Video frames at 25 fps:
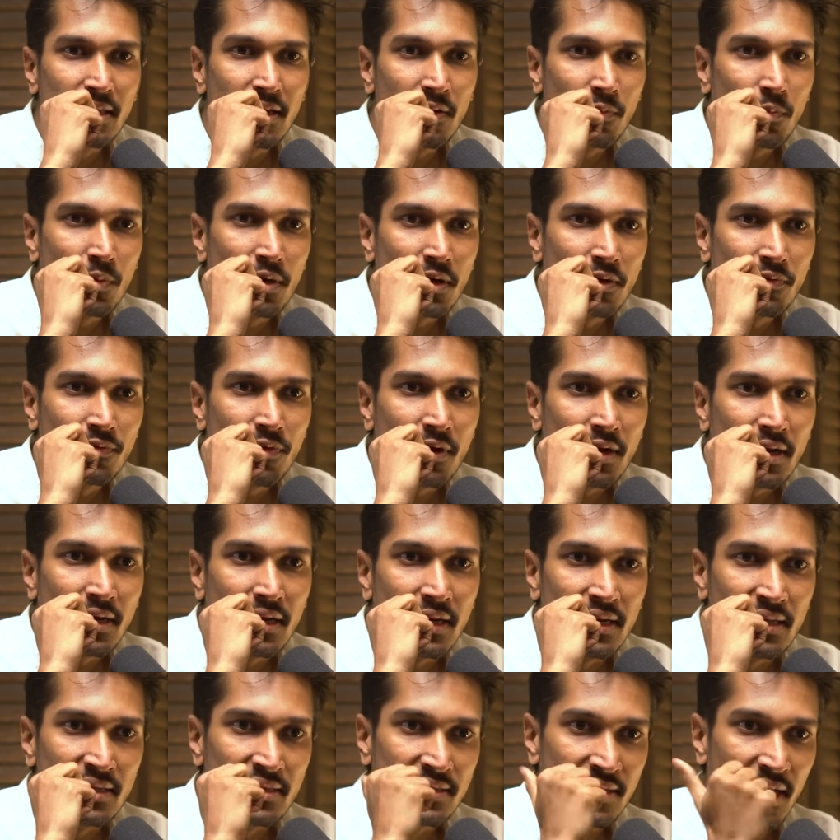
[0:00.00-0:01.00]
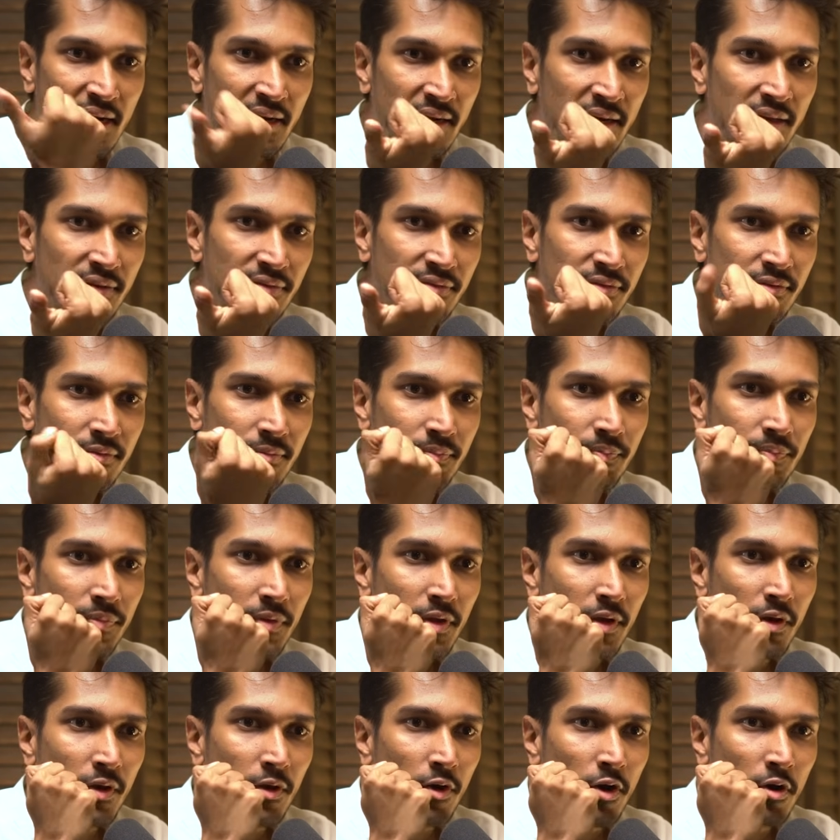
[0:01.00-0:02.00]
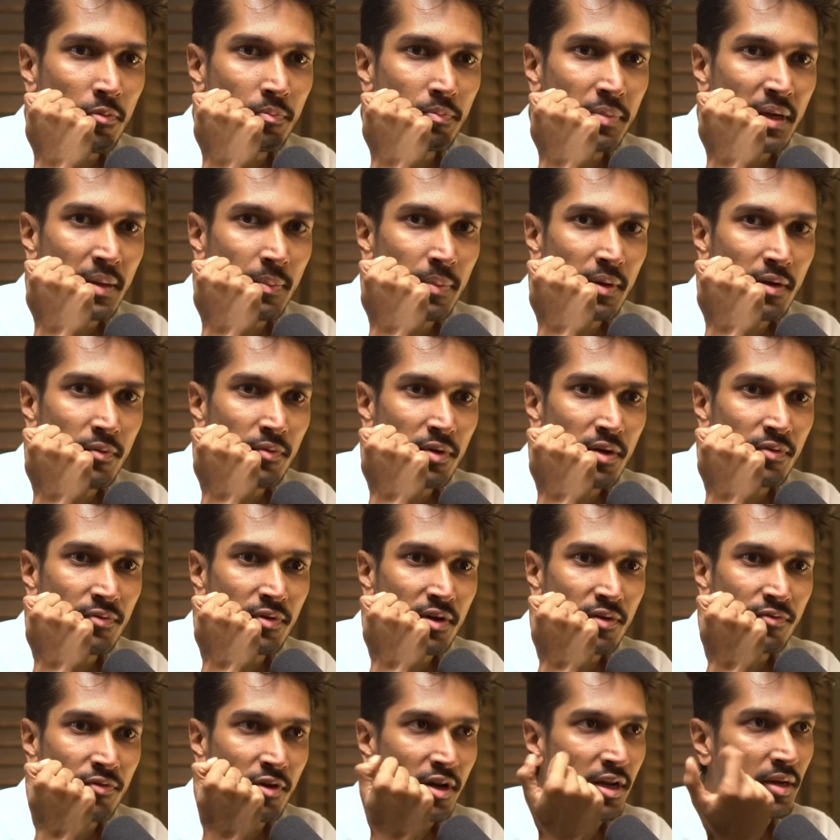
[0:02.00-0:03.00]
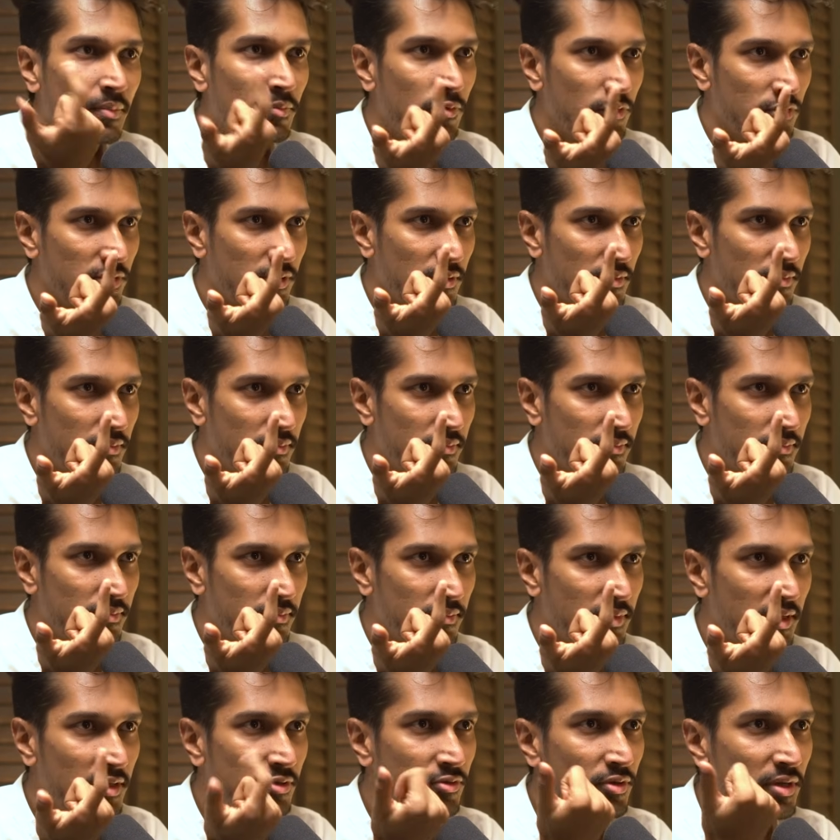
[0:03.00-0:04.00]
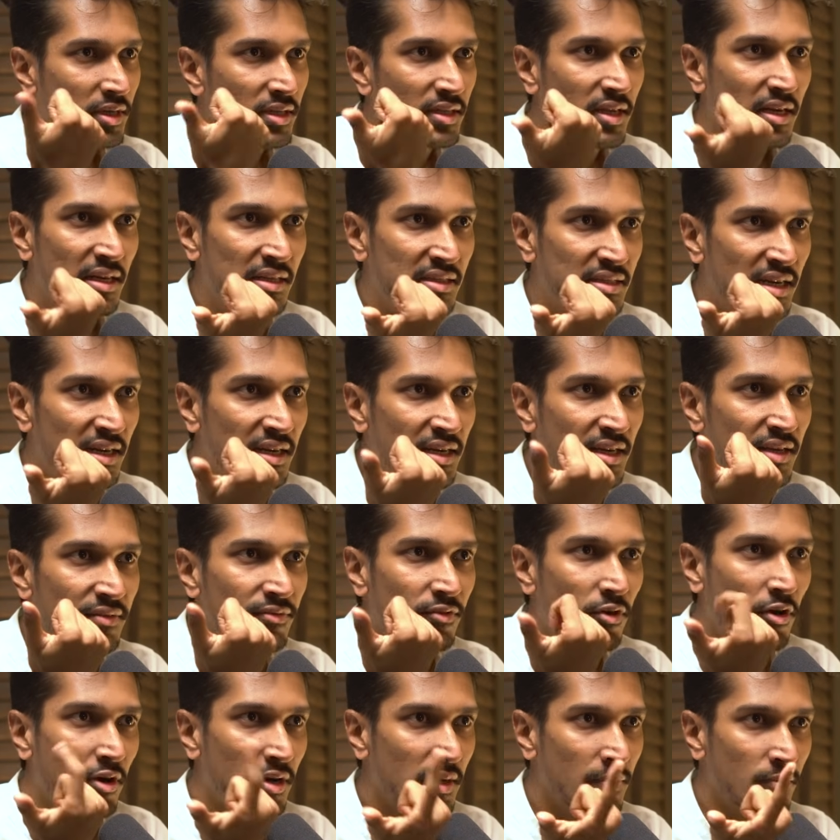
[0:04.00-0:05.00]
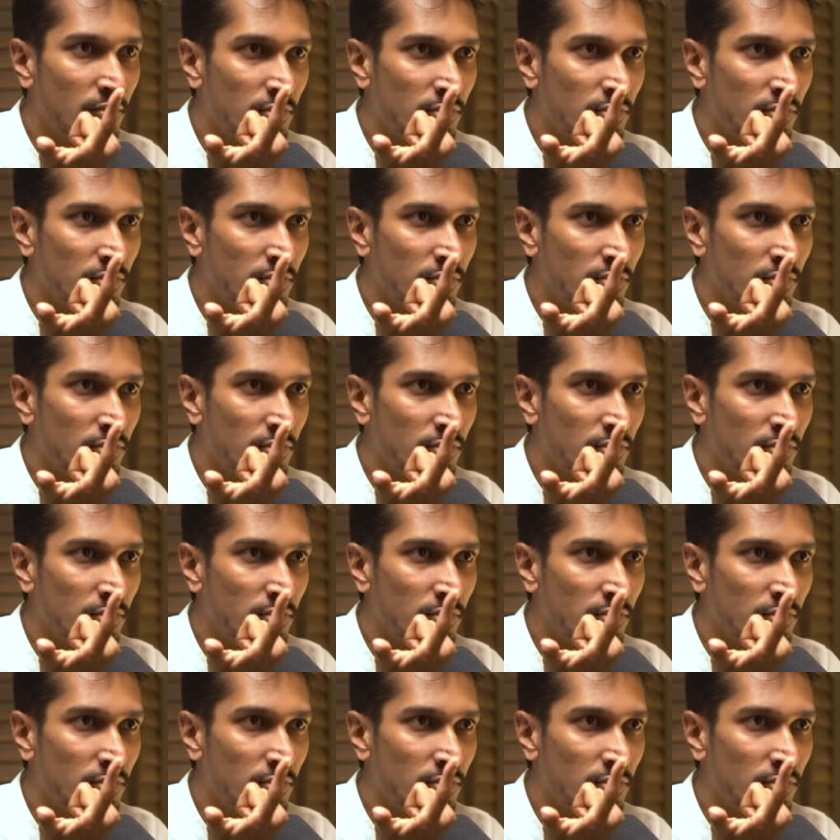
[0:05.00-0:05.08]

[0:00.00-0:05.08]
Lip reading: either work for an incentive or people will work for an emotion. Right? So either incentive or